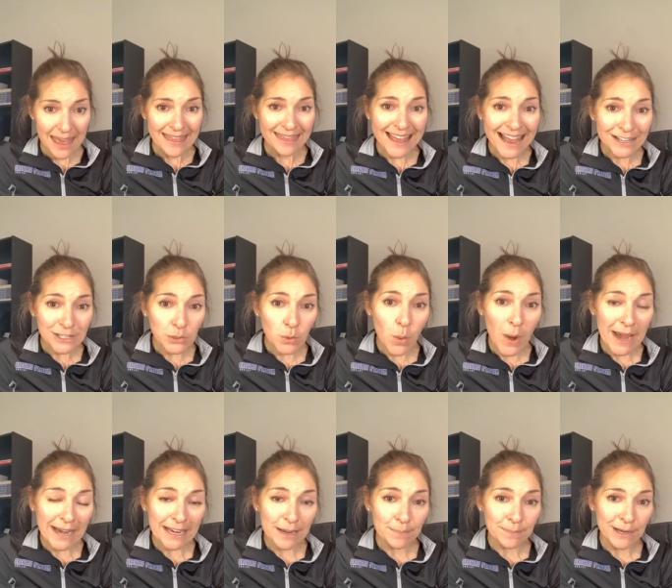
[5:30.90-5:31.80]
That's why
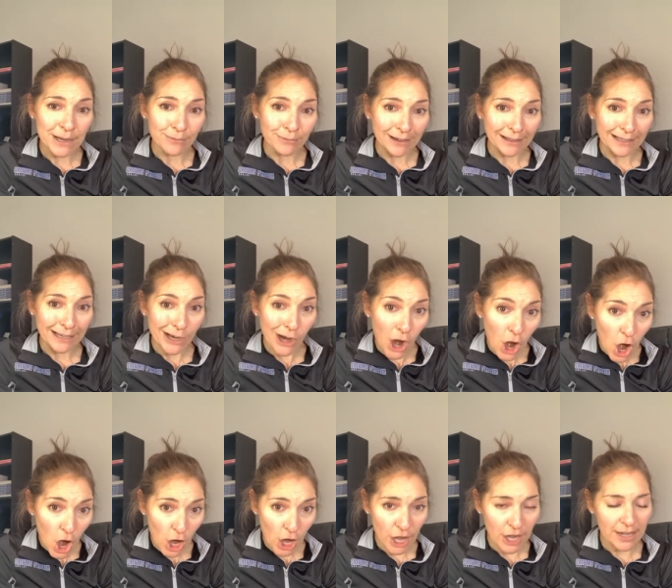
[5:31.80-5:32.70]
it can be really
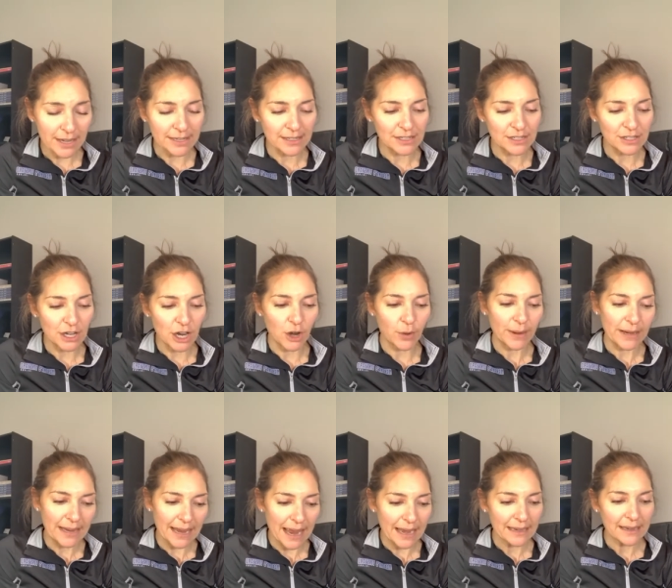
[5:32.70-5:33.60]
hard. And so
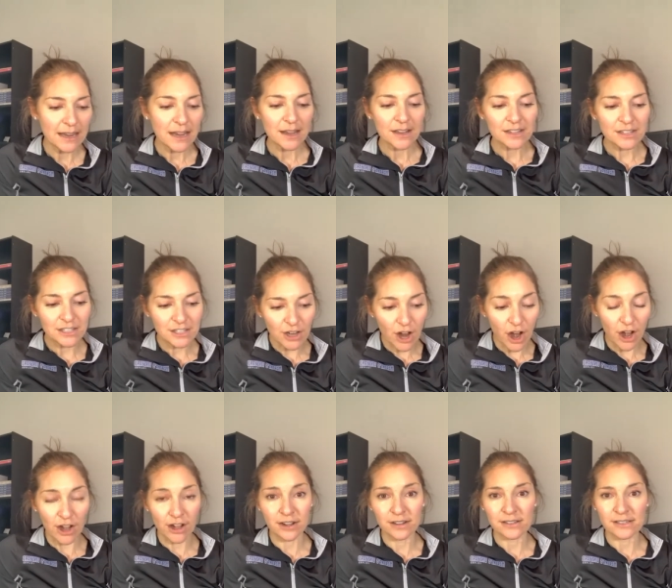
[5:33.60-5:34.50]
again,
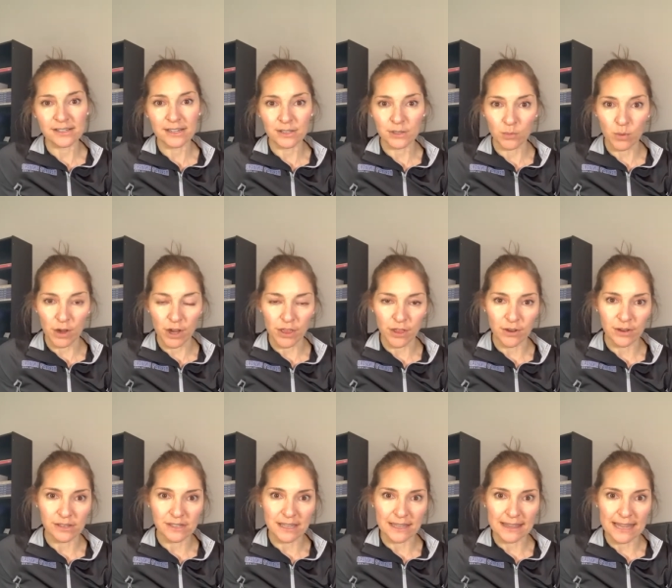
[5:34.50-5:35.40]
SARS is one of
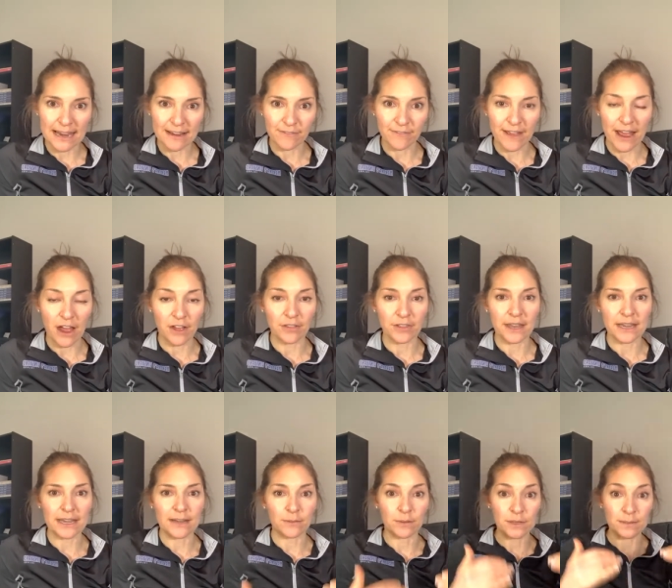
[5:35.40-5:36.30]
those that they found that
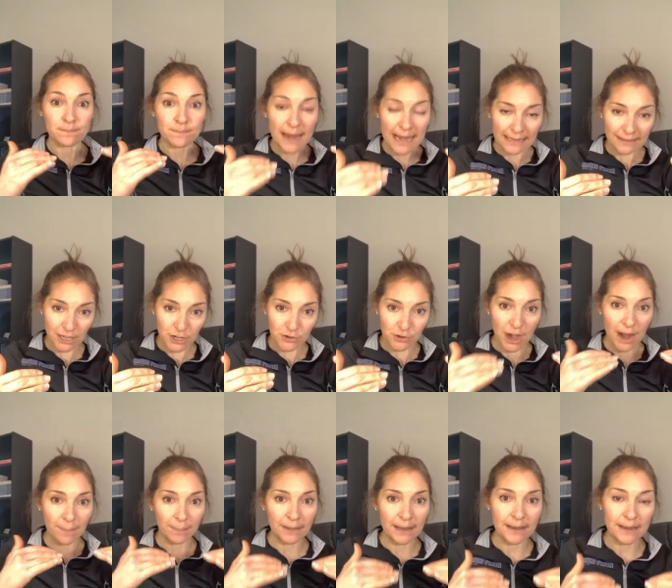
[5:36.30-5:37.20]
it was mainly
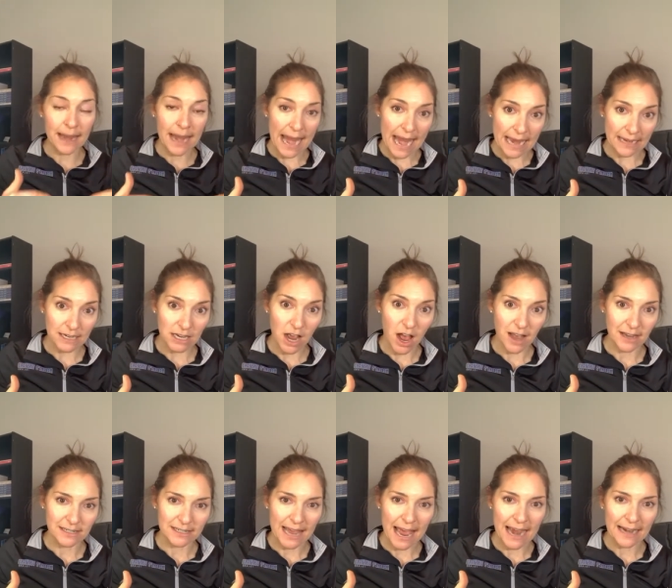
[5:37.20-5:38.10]
droplet and
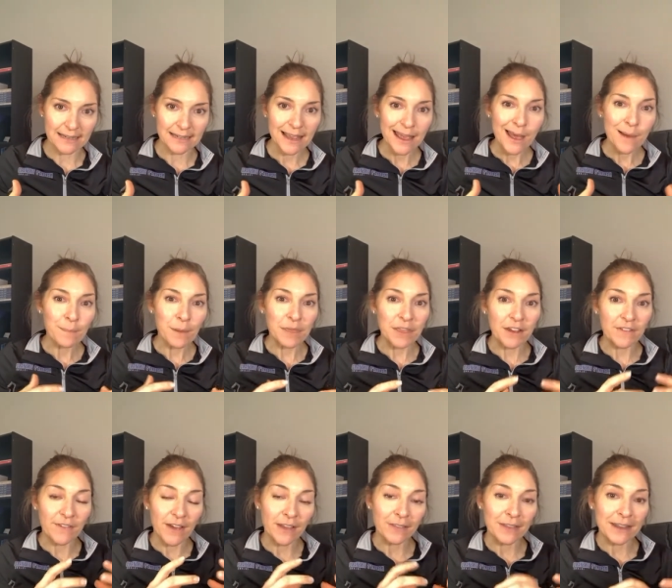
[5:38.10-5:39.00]
contact, but they
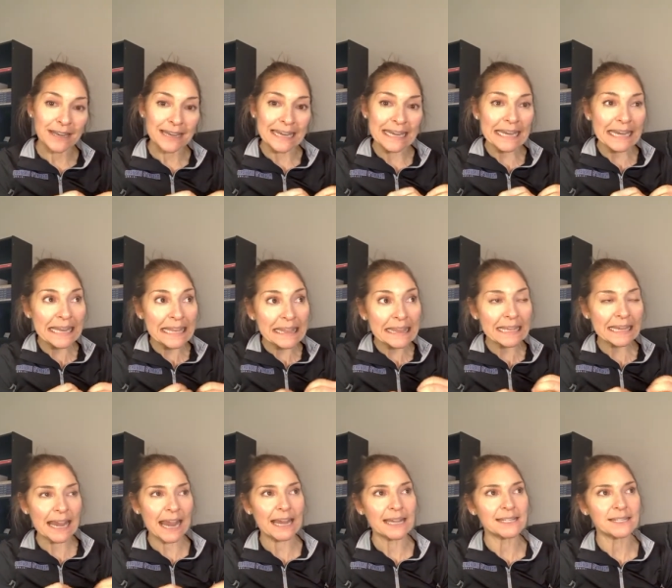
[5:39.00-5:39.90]
felt that in the
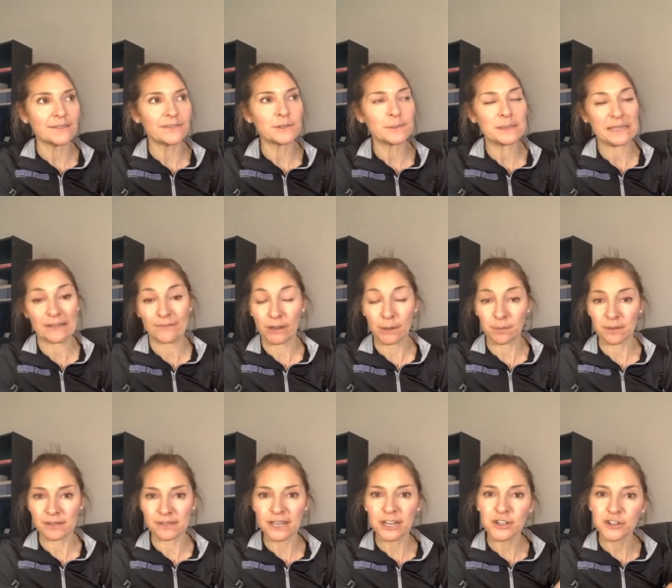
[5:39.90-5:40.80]
case of specific
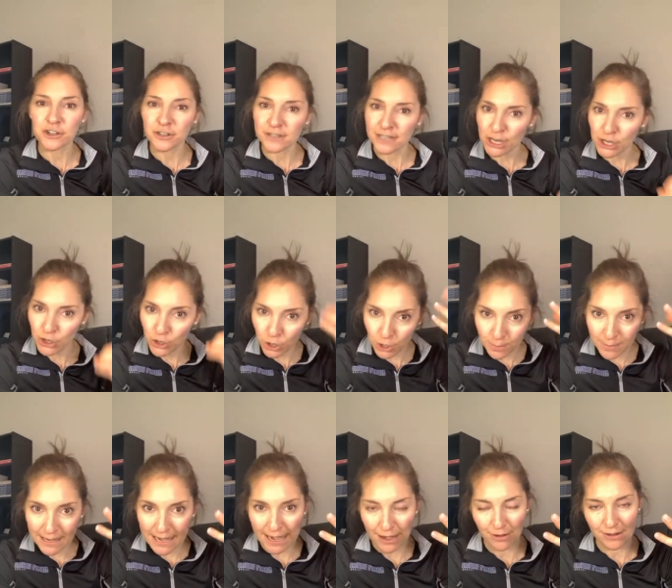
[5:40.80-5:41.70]
procedures, it could be
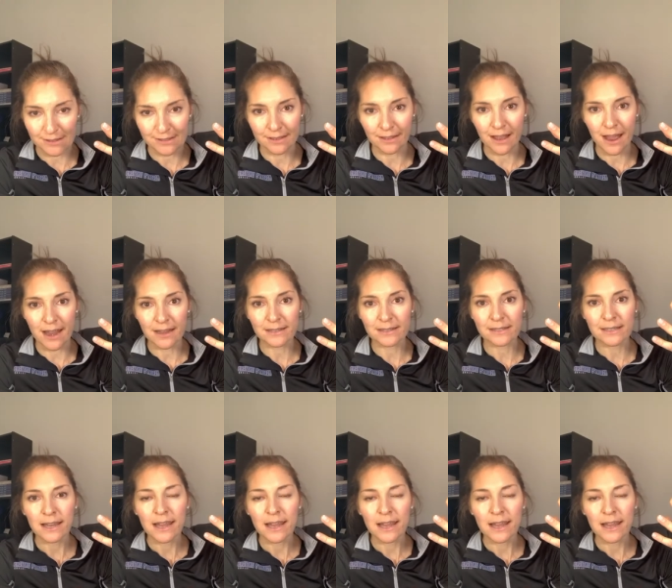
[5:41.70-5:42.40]
aerosolized.